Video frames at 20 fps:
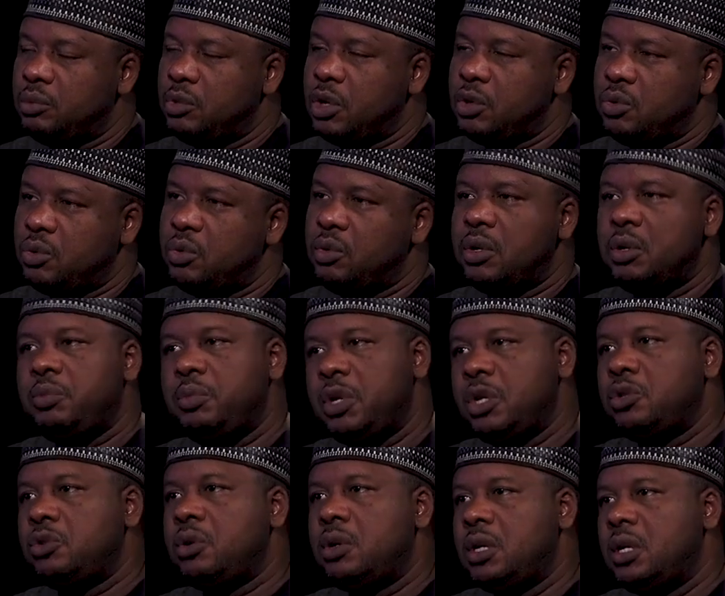the two
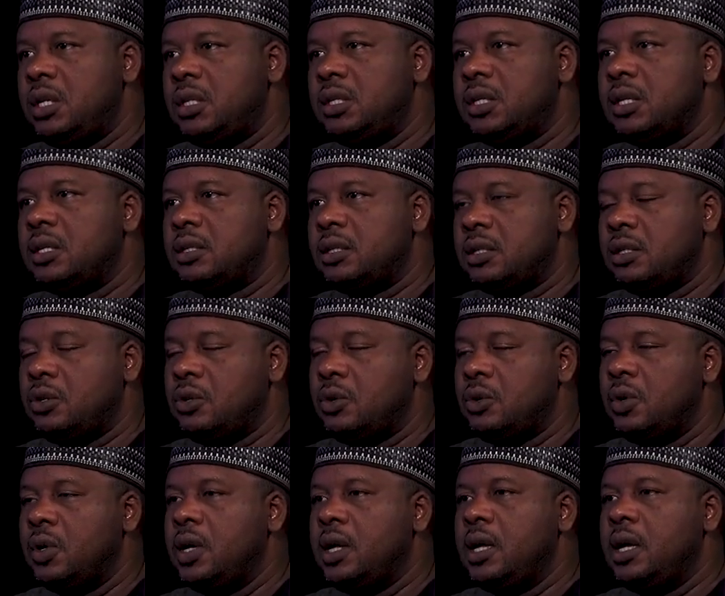major religions, you
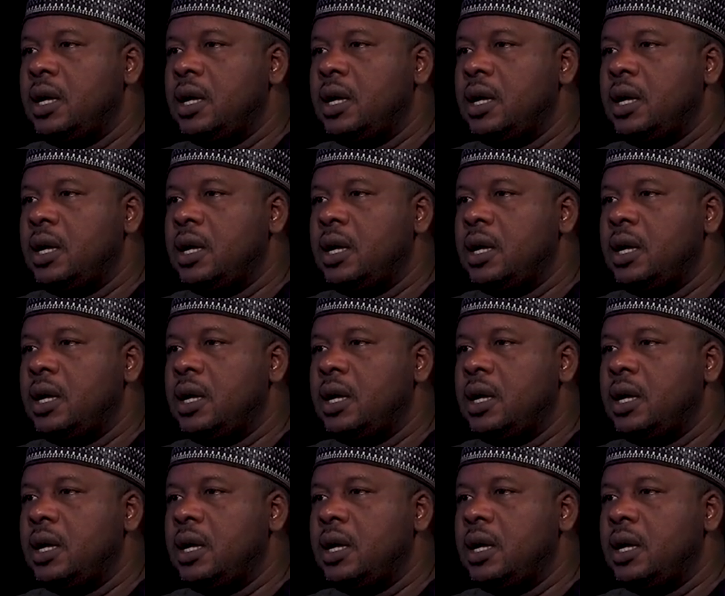know,